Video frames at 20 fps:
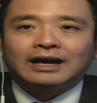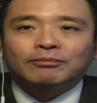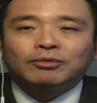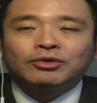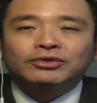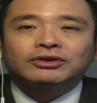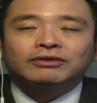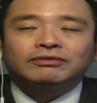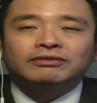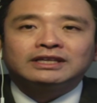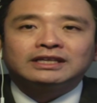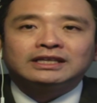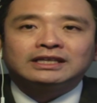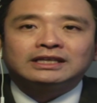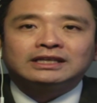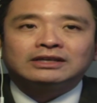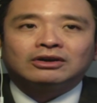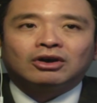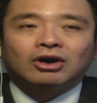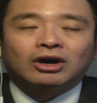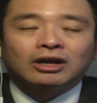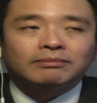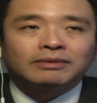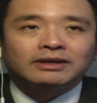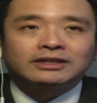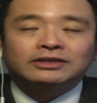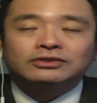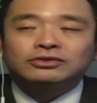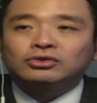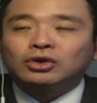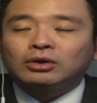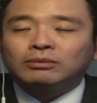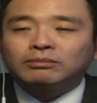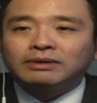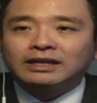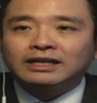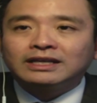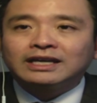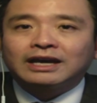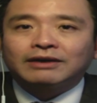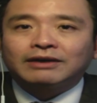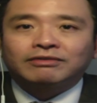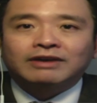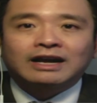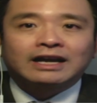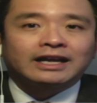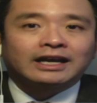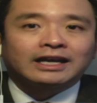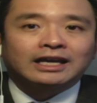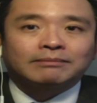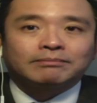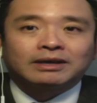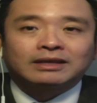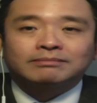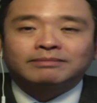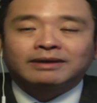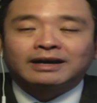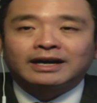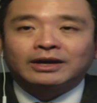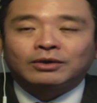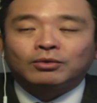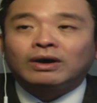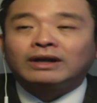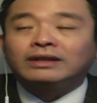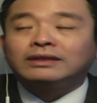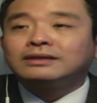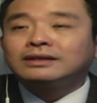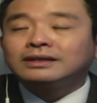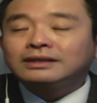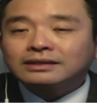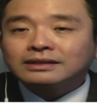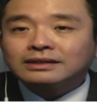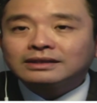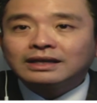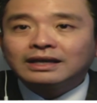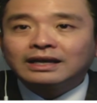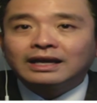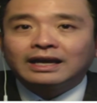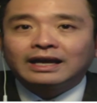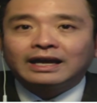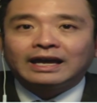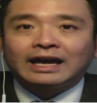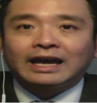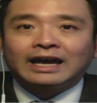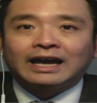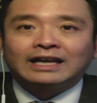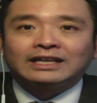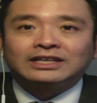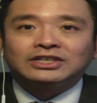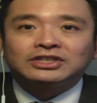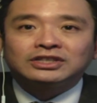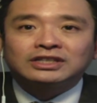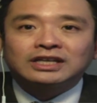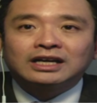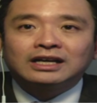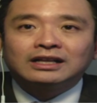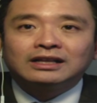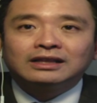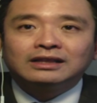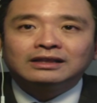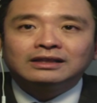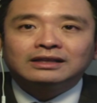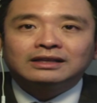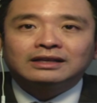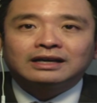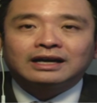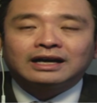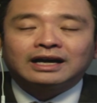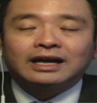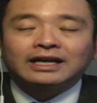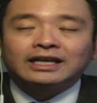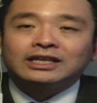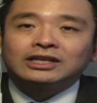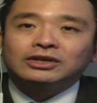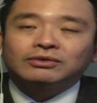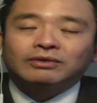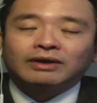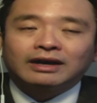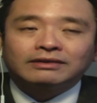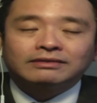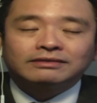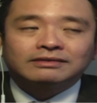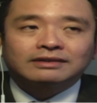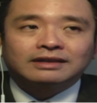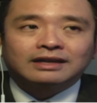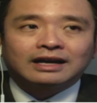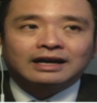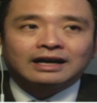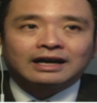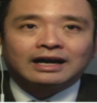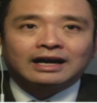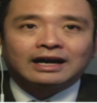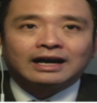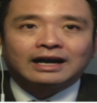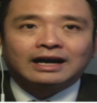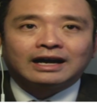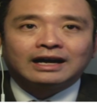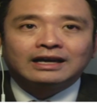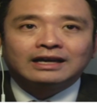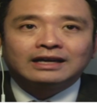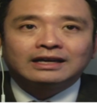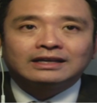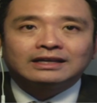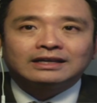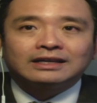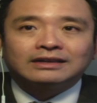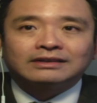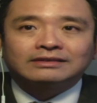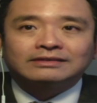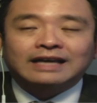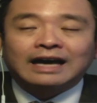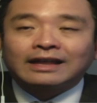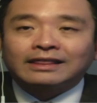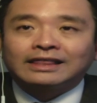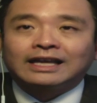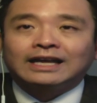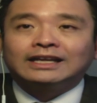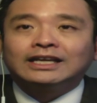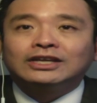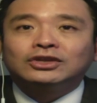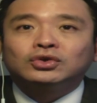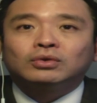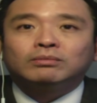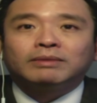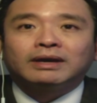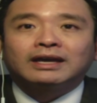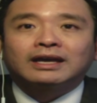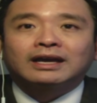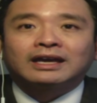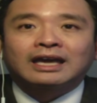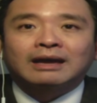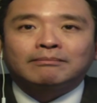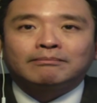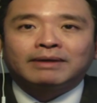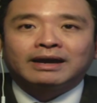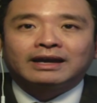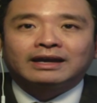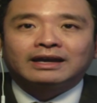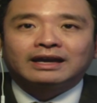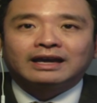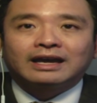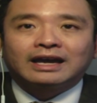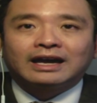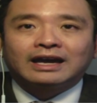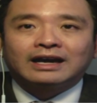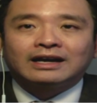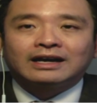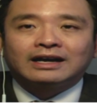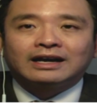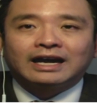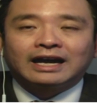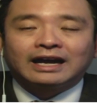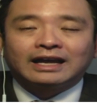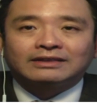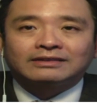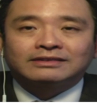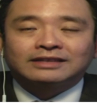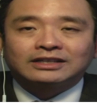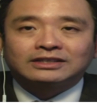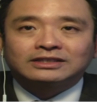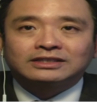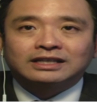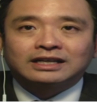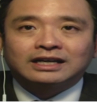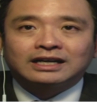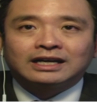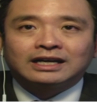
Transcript: most of the oil majors globally have cut their capex by 1/3, and Shell in US is unlikely to make a comeback at such